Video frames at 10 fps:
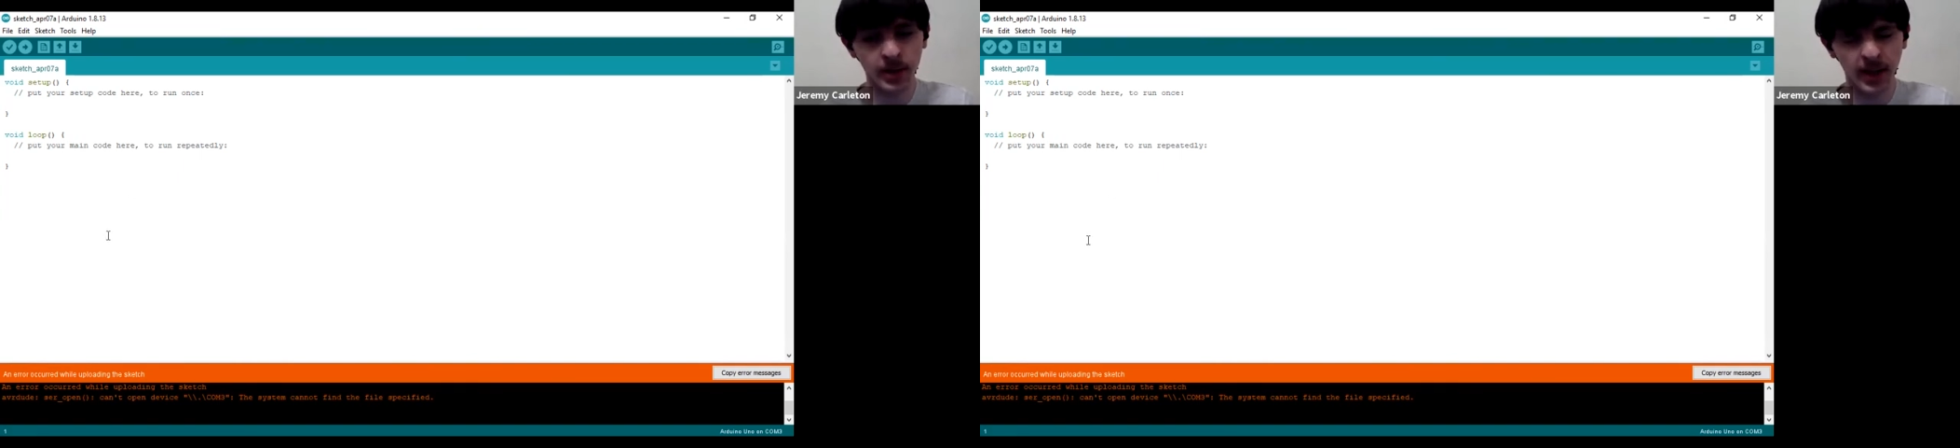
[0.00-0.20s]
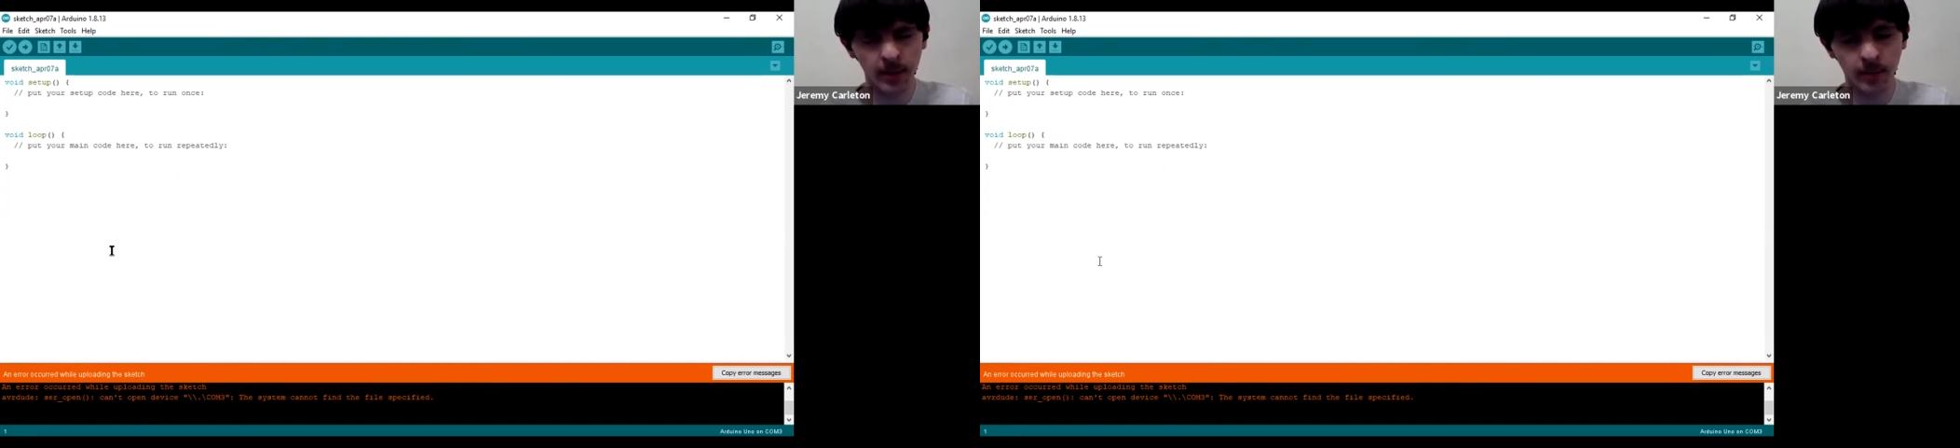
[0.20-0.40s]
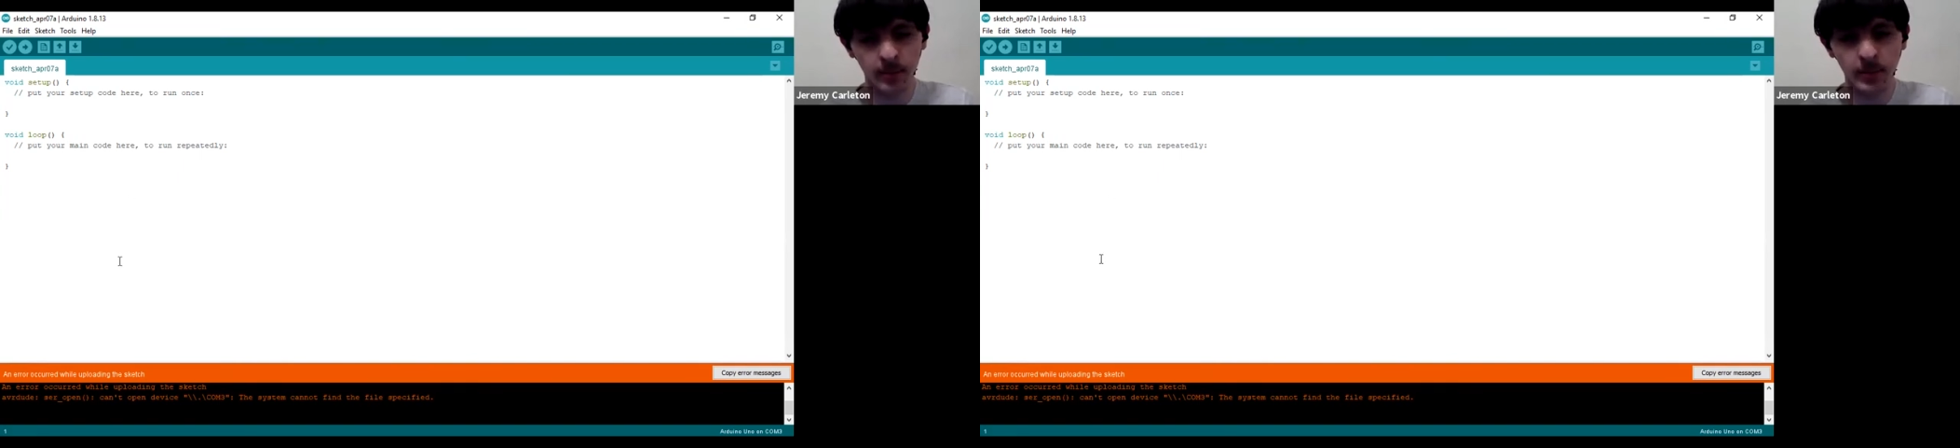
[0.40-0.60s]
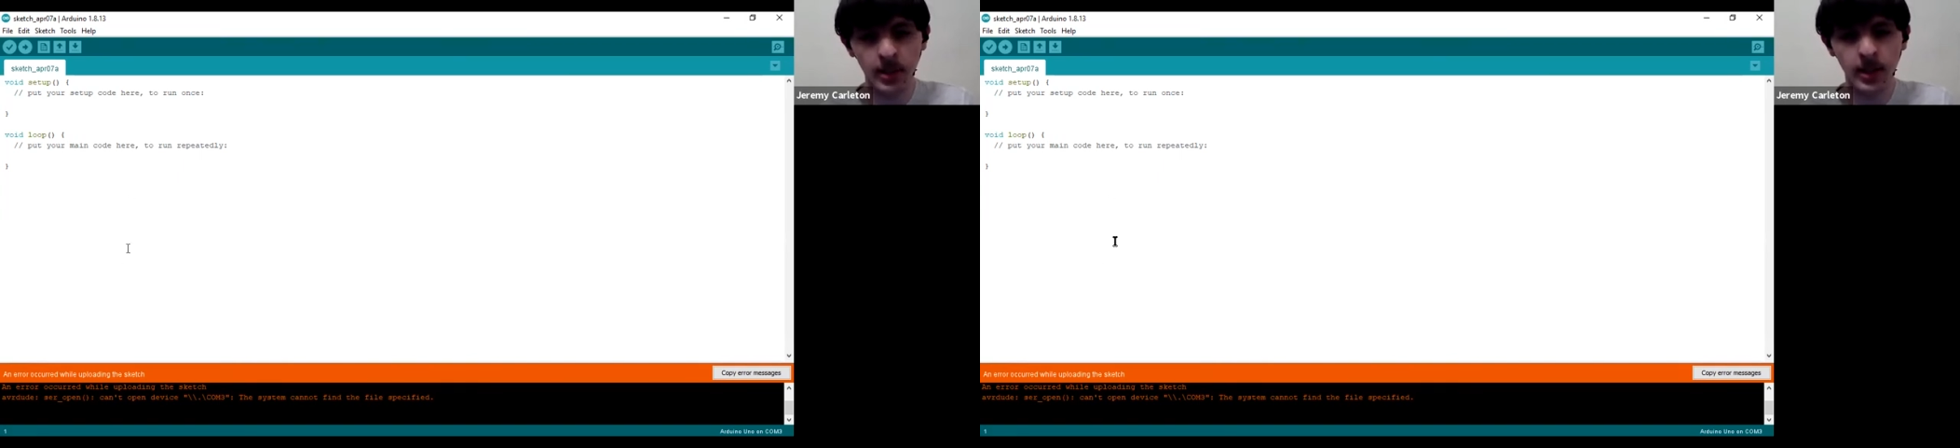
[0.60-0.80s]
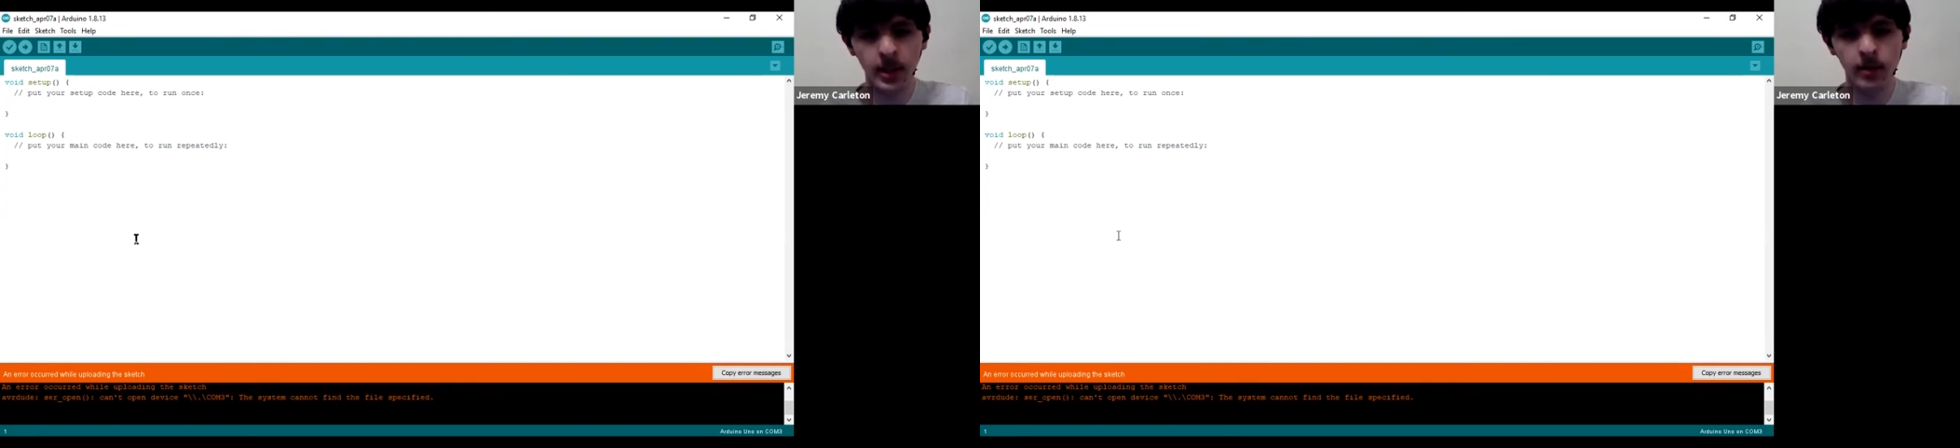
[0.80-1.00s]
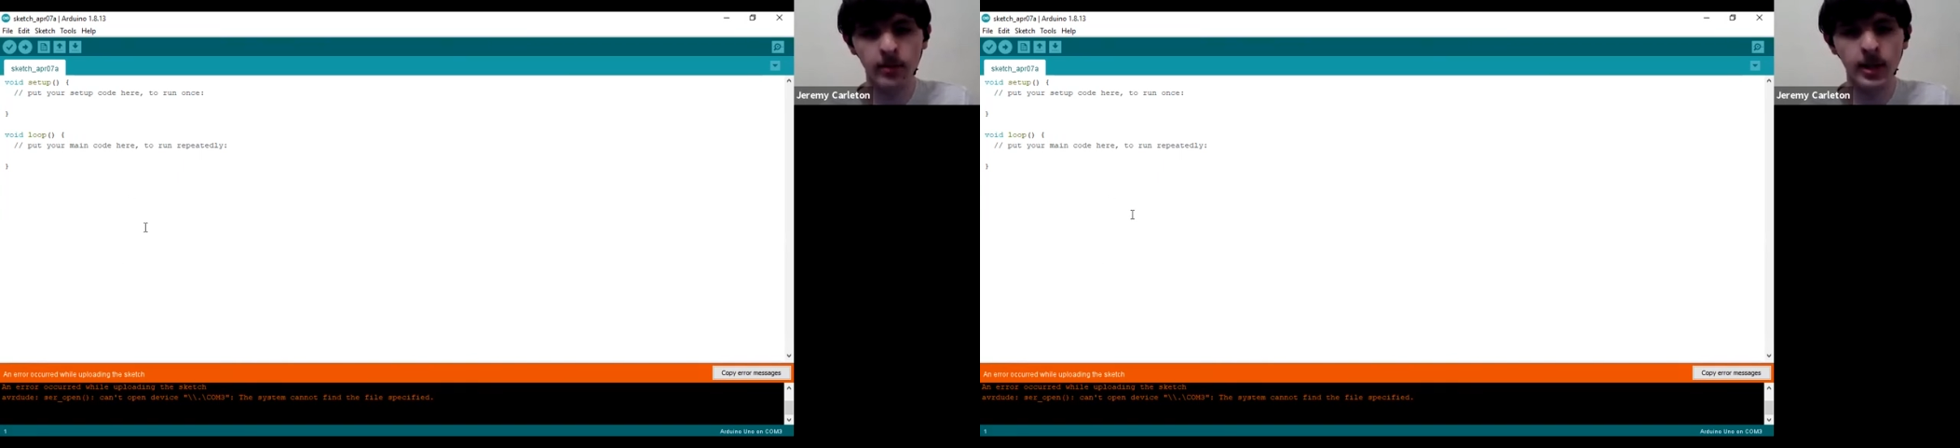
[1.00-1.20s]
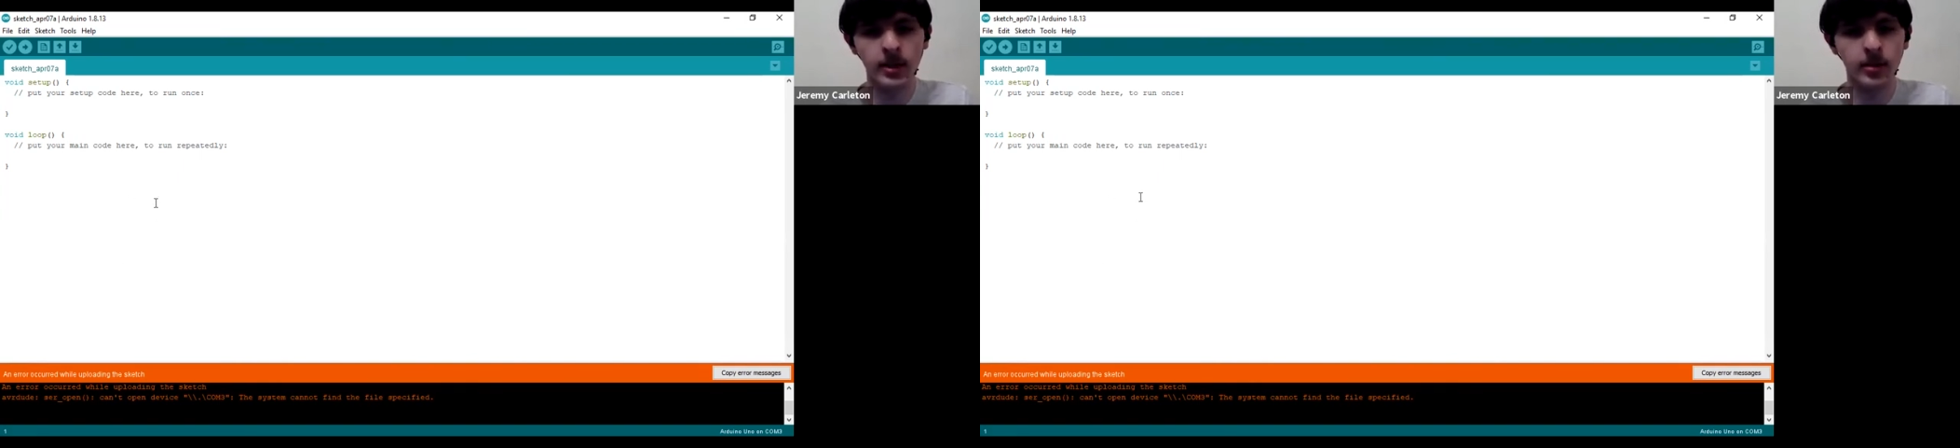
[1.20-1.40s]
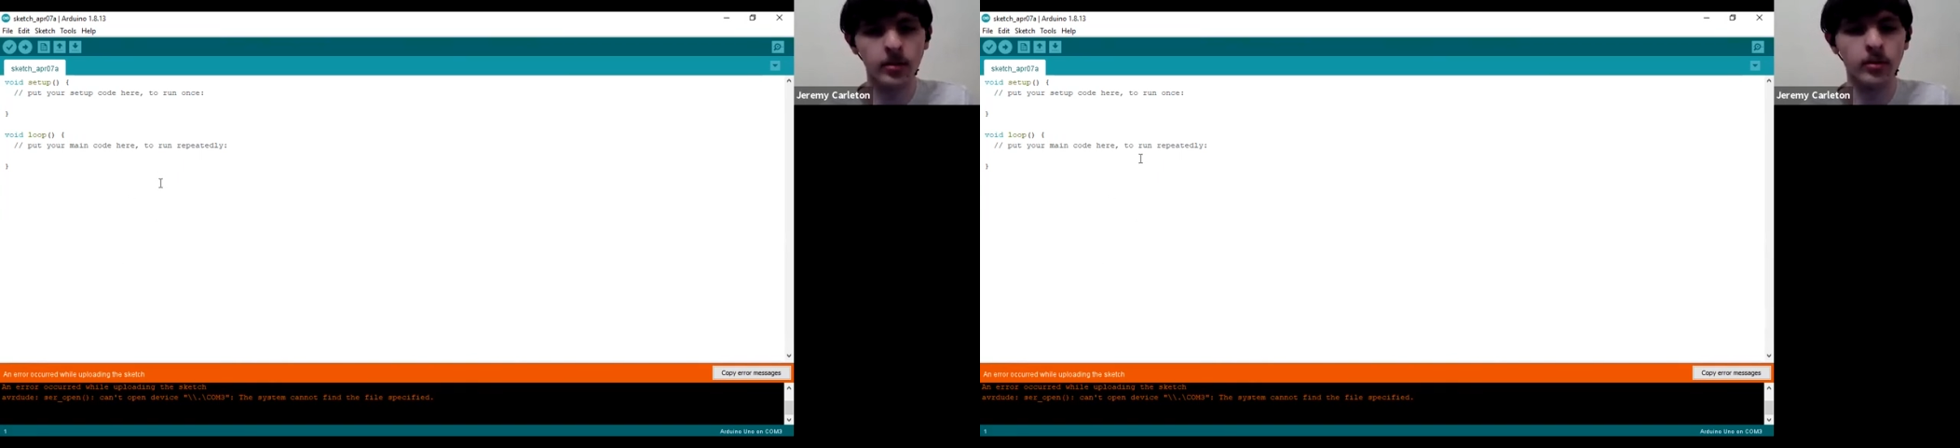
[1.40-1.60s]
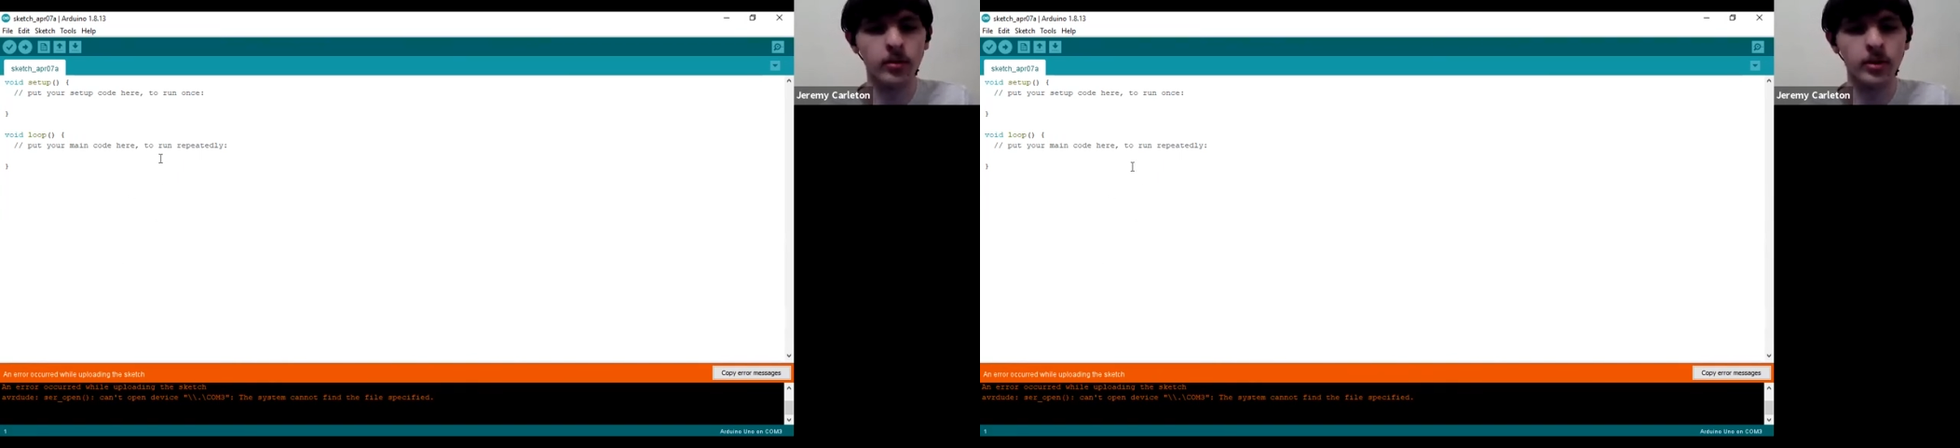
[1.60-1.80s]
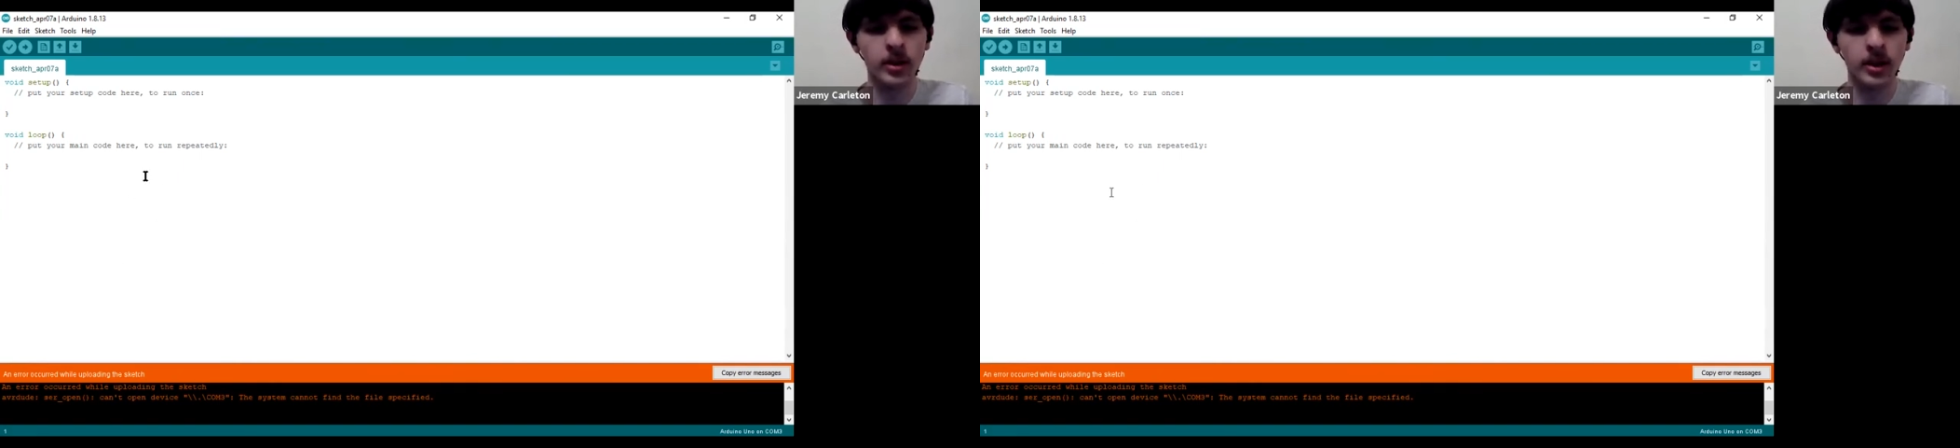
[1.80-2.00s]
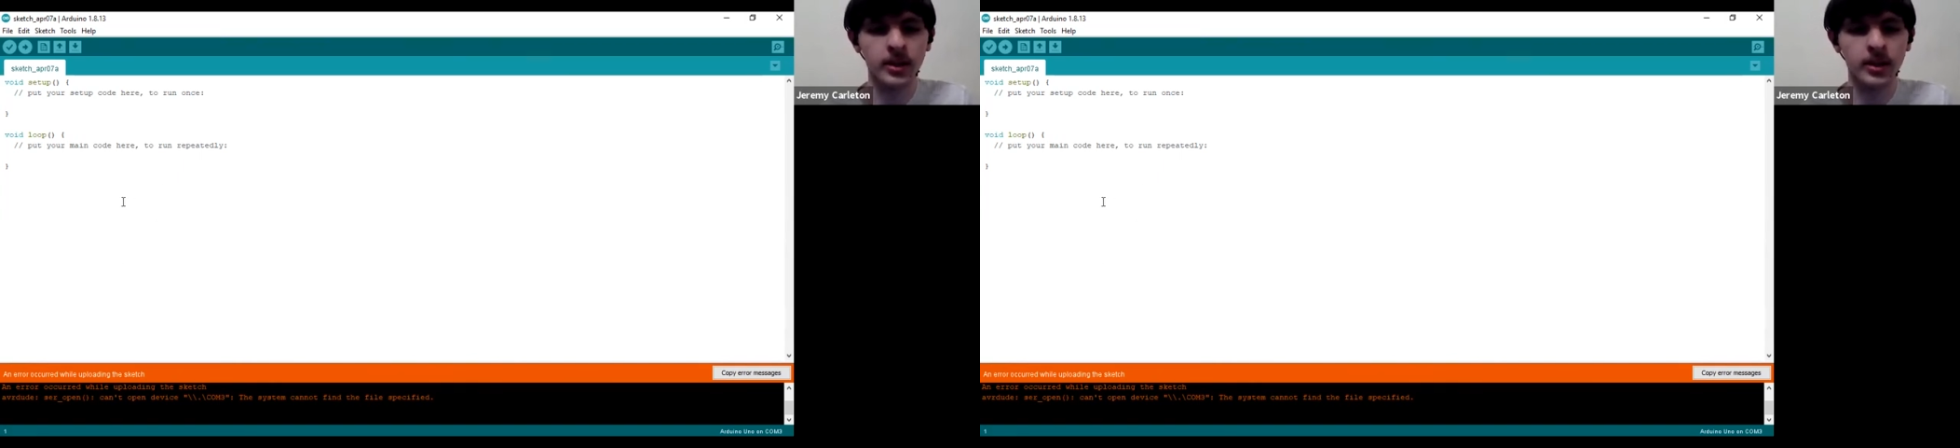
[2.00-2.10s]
time you need to